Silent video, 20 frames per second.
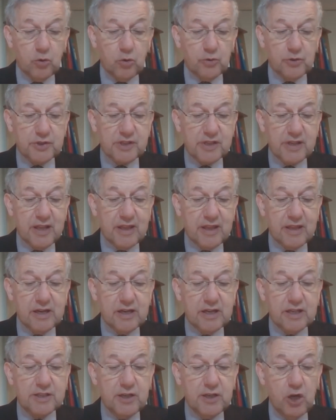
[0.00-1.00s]
holds that
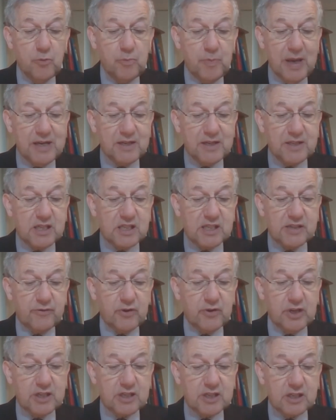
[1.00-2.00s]
there is no basis
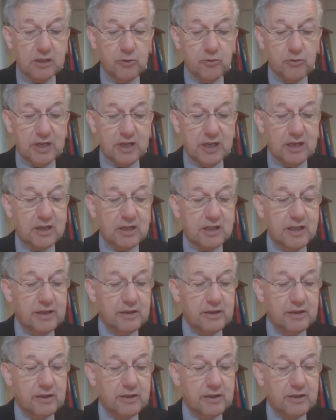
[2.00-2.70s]
for excluding